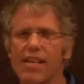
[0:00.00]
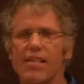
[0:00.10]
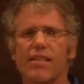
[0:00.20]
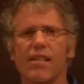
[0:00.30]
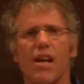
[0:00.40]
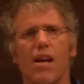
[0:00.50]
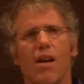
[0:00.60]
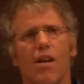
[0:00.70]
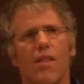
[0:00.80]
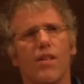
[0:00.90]

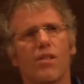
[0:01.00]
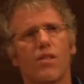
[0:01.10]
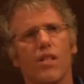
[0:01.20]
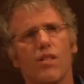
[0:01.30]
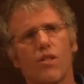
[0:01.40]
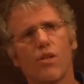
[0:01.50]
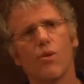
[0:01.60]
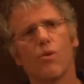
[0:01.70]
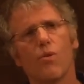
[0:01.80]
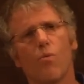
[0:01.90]
these
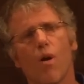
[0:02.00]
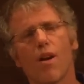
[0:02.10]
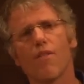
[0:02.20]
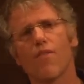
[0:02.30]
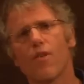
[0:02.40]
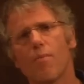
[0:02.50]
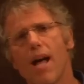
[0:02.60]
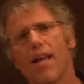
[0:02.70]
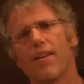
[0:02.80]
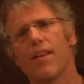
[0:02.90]
two wonderful
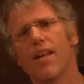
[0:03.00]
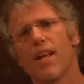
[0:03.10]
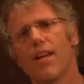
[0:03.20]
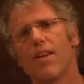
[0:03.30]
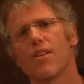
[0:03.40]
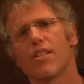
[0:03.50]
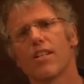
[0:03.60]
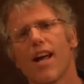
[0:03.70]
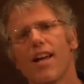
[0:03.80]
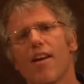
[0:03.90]
men here
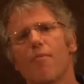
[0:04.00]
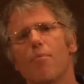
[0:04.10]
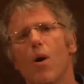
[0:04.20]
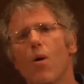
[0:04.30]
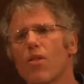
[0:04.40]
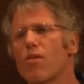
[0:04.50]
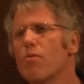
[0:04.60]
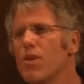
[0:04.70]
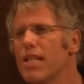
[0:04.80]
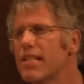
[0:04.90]
tonight have
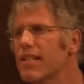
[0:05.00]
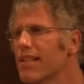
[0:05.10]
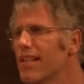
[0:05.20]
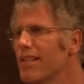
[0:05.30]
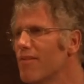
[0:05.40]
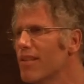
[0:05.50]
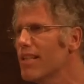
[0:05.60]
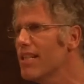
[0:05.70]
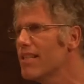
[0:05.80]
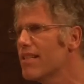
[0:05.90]
both recently
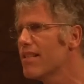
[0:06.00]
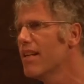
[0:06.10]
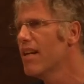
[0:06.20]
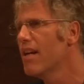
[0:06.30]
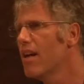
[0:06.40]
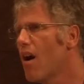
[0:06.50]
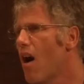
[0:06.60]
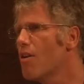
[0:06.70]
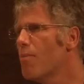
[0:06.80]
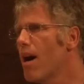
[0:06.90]
released
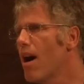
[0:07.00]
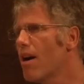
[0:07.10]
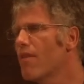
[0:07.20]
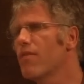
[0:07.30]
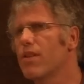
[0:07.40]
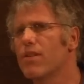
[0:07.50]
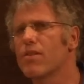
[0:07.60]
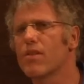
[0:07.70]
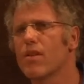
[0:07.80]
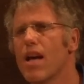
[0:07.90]

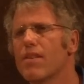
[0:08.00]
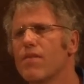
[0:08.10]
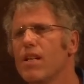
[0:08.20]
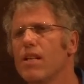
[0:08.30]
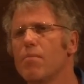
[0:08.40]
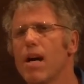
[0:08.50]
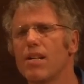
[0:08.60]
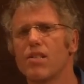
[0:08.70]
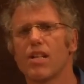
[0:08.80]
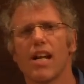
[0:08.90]
autobiographies, as Vineet
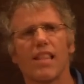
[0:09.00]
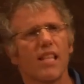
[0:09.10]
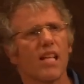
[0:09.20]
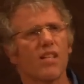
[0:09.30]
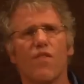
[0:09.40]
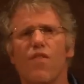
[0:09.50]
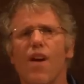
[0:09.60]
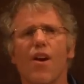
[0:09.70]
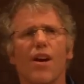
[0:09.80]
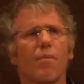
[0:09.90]
mentioned. And I think that's
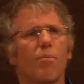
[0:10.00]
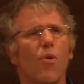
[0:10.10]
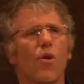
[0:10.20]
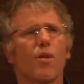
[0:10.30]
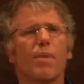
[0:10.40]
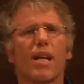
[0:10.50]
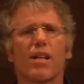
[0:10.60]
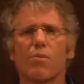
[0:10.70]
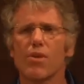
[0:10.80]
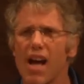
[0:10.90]
very important,
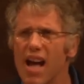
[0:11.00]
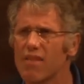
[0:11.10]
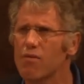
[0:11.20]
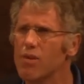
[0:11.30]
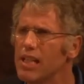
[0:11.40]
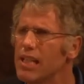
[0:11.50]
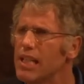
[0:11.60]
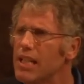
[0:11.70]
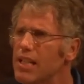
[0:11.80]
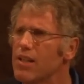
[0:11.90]
because we're not really
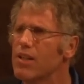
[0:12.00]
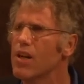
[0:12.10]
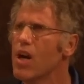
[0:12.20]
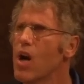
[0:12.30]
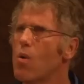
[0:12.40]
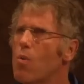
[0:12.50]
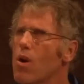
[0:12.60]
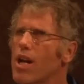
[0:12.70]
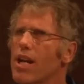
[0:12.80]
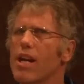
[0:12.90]
here
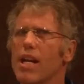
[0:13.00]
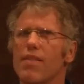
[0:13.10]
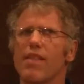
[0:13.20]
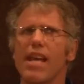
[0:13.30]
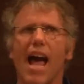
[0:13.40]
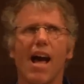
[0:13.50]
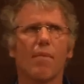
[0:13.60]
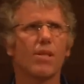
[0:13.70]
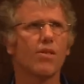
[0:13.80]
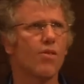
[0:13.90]
working in the
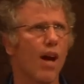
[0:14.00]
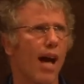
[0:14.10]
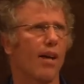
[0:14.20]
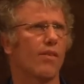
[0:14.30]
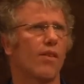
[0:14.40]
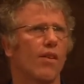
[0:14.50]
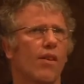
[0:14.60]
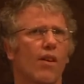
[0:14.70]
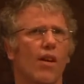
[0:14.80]
abstract.